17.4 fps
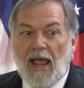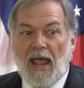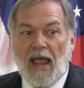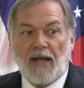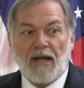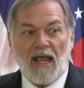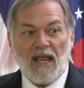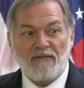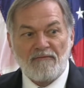
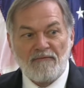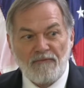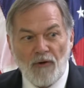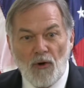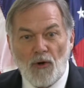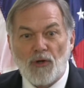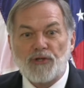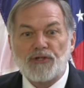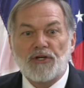And a
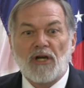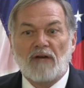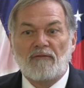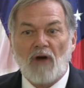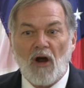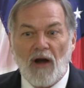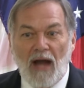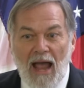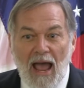version
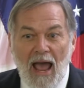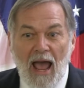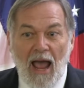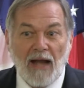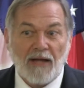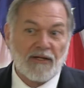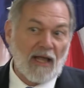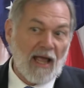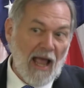of our
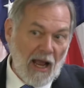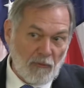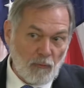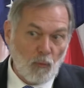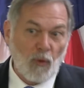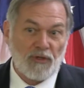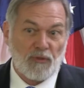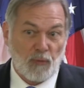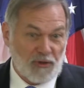act
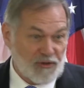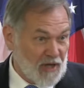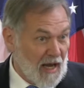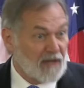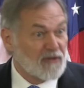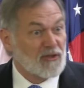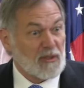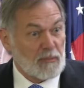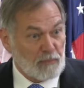was
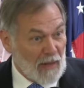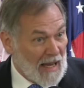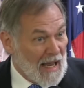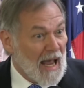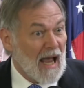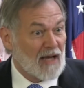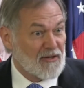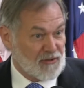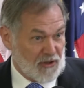actually
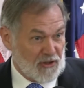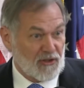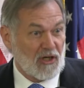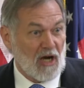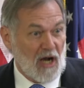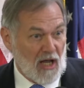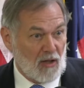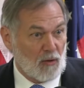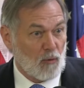passed in
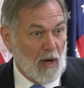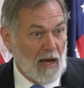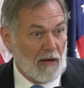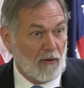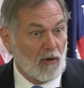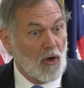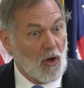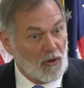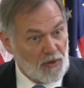
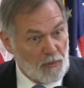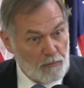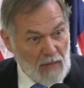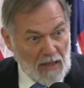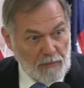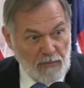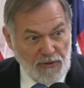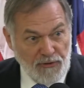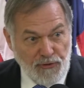Colorado called
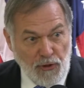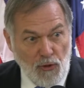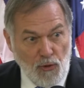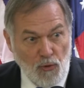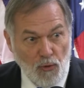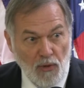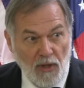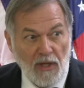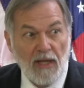Amendment
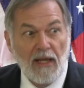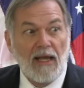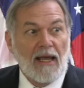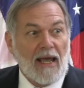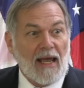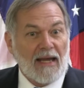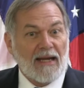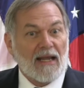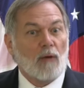2.
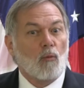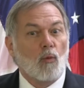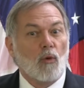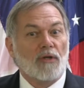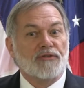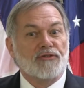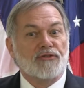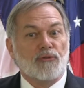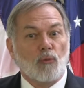And it
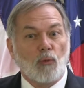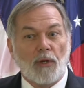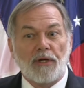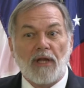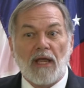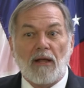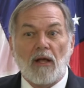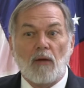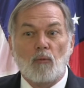
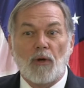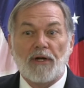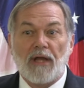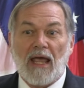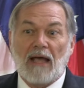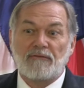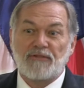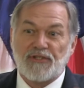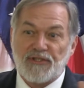would
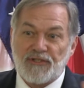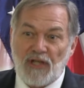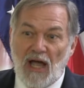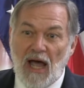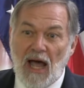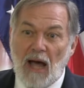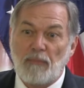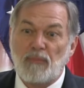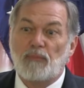have
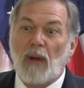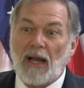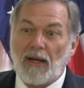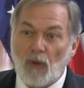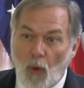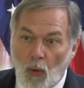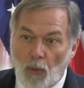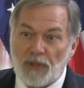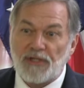stopped
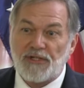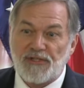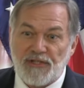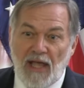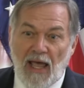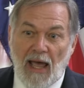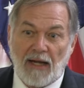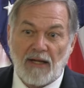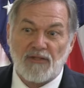minority
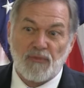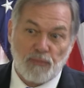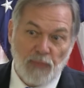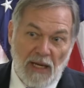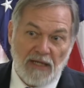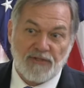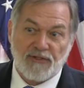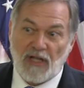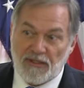status
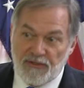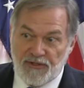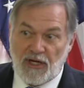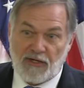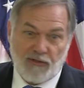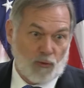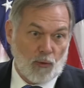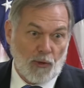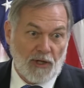based on
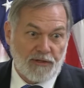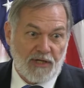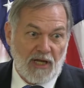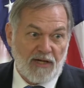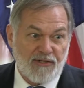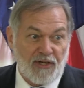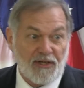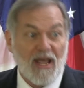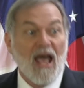sexual
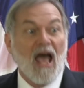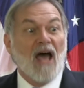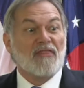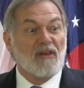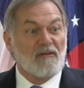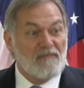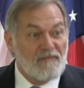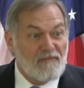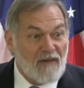orientation.
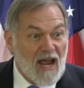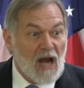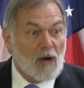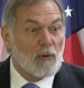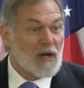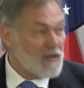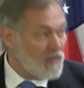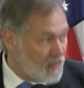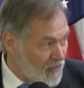The
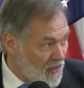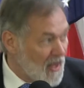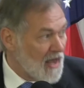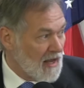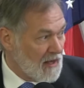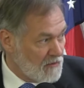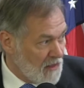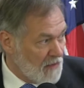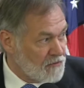very
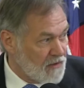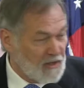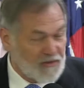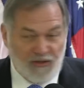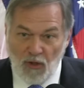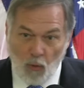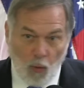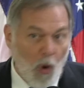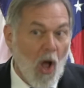thing that
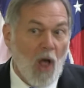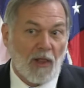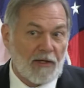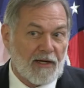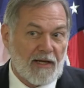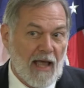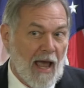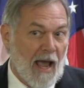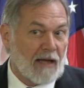this
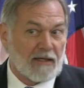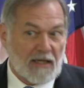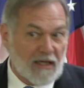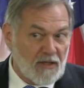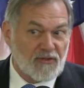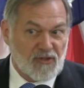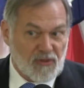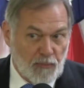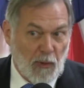Equality Act
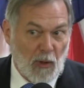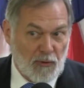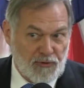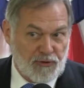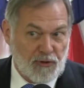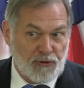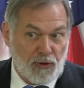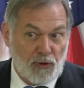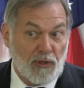is
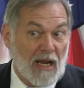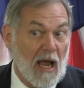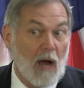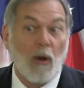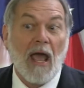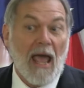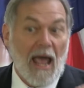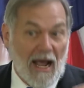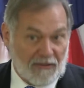supposed to do
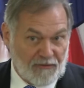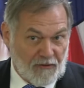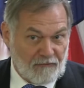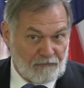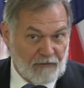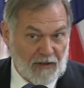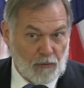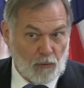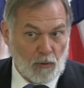now at the
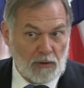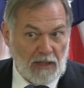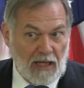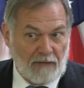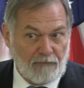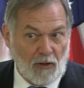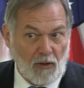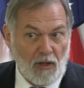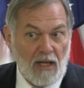federal
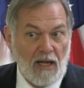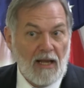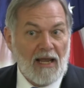level.